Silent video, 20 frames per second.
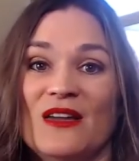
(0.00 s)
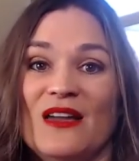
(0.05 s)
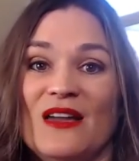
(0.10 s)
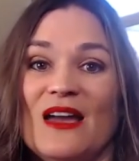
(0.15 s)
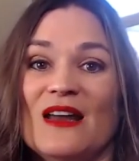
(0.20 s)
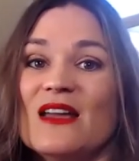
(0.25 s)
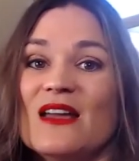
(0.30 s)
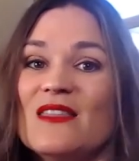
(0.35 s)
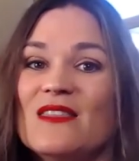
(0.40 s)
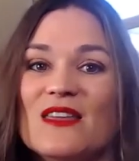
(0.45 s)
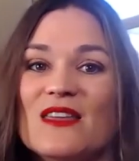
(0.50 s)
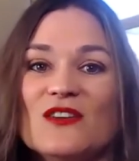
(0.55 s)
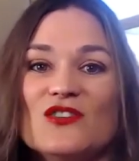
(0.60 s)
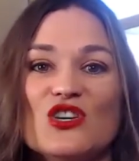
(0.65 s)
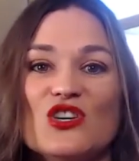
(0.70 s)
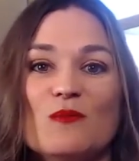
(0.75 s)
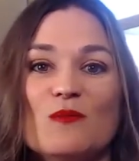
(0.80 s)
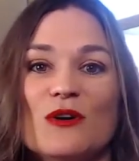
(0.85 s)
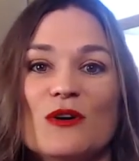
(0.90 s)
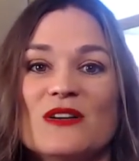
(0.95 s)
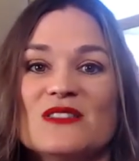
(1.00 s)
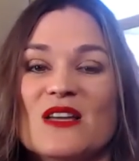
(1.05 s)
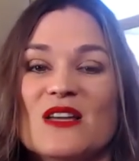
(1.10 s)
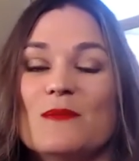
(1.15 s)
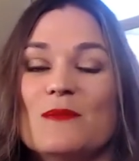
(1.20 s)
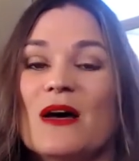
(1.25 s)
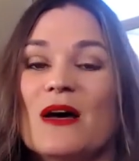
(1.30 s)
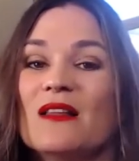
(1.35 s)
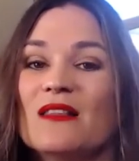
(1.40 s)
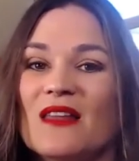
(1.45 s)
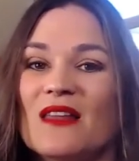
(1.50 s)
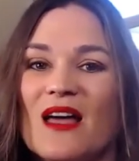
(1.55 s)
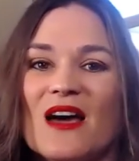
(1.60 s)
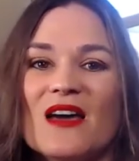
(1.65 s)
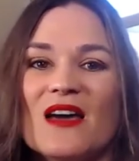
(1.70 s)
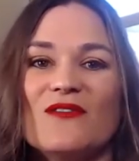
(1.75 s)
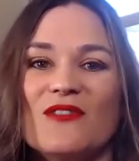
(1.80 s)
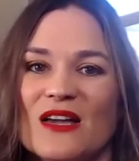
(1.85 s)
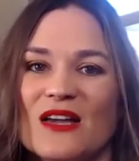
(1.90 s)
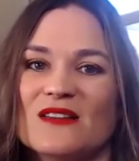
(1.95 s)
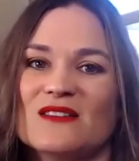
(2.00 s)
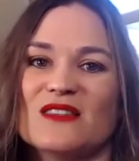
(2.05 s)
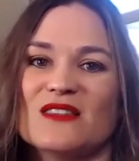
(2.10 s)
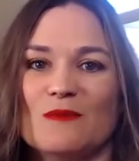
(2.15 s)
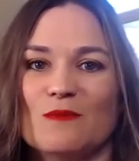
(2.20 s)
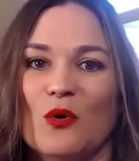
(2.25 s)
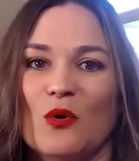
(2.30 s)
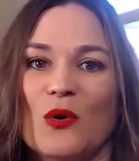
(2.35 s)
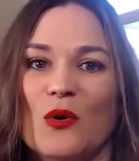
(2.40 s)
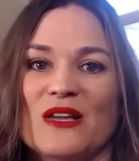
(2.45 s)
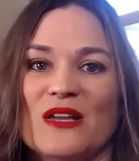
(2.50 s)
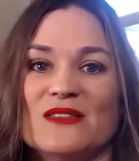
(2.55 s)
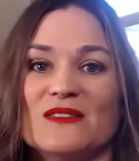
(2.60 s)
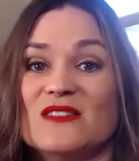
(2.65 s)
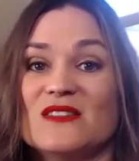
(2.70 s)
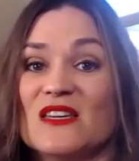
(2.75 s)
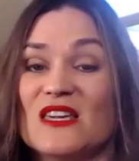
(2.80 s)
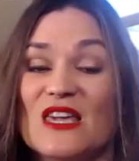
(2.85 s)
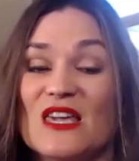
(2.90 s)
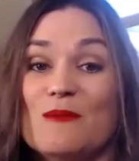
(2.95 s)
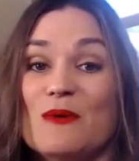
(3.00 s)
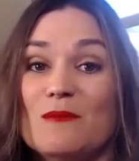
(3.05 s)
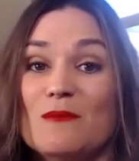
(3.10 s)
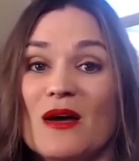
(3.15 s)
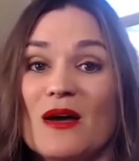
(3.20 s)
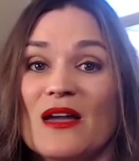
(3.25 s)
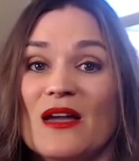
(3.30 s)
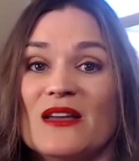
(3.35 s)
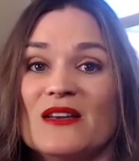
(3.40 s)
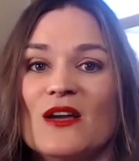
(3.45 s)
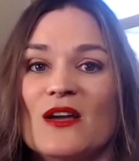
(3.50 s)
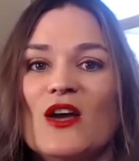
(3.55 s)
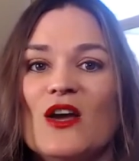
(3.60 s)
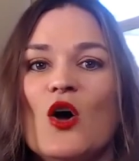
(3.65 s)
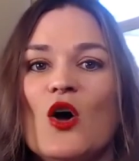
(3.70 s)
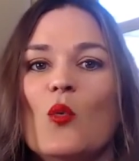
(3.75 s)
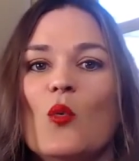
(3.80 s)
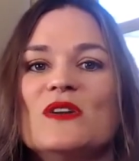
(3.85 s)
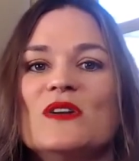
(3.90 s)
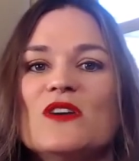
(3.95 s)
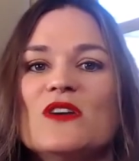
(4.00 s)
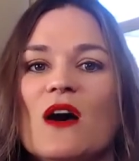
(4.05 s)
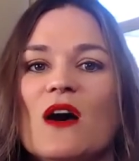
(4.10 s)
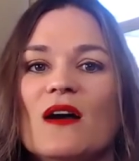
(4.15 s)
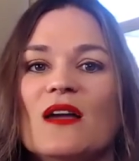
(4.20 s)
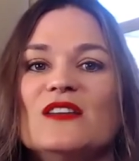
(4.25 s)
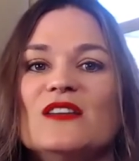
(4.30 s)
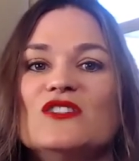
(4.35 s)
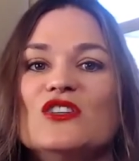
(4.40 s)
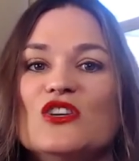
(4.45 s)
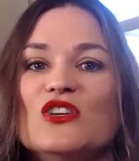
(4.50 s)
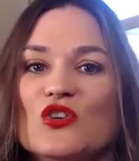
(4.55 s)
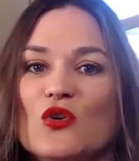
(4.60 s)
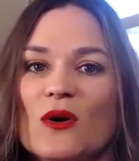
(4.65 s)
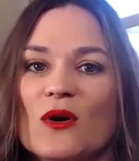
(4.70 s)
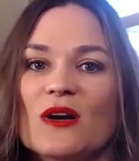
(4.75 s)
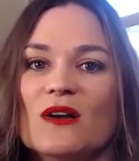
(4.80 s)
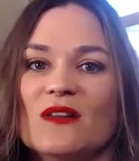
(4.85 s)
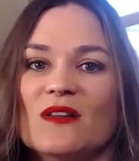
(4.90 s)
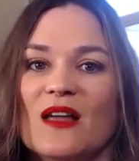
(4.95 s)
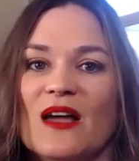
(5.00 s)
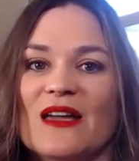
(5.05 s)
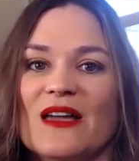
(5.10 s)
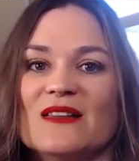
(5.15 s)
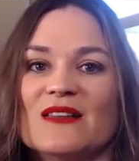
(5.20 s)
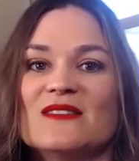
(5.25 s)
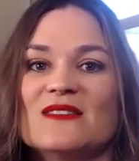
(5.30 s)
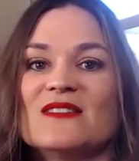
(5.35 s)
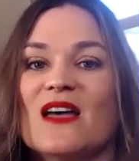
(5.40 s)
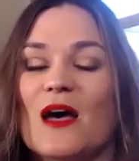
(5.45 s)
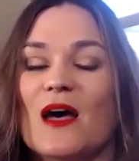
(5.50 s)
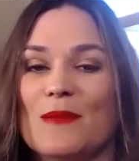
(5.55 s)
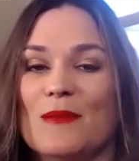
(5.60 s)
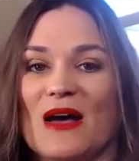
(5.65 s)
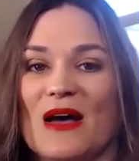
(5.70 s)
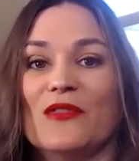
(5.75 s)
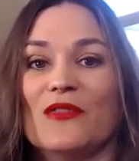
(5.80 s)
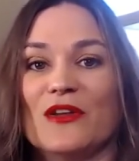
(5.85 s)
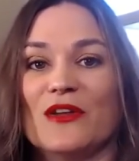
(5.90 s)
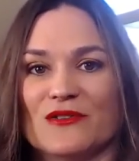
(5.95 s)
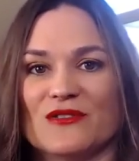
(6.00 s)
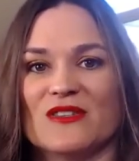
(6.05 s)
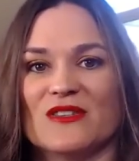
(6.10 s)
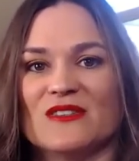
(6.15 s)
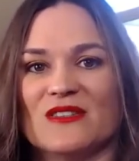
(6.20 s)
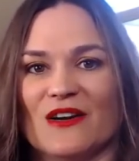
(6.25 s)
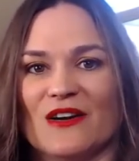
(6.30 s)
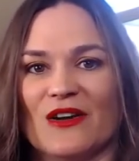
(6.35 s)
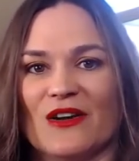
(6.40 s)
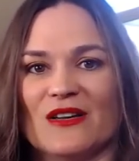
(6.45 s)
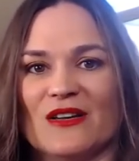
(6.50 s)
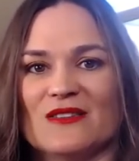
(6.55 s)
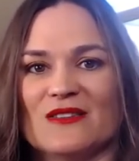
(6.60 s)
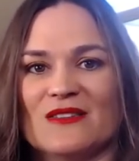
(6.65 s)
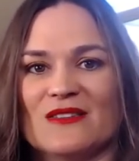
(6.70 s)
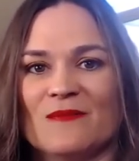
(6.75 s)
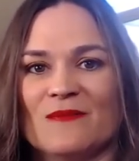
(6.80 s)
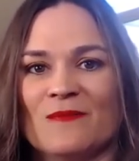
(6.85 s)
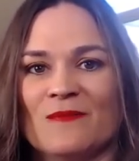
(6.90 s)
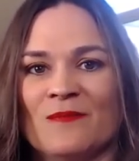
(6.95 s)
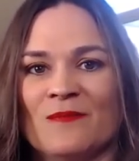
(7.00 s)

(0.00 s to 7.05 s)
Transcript: and I think she brings up a lot of excellent points to keep in mind when talking to your clients about their cesareans.